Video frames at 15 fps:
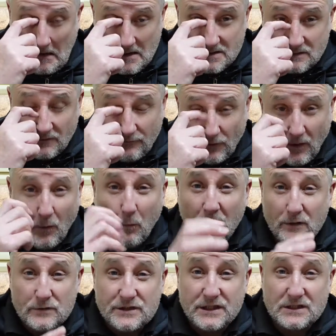So I thought I
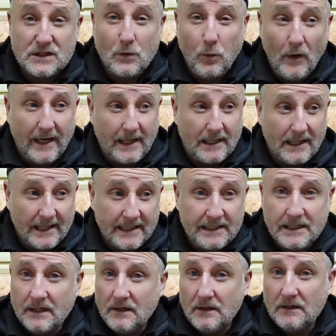will just quickly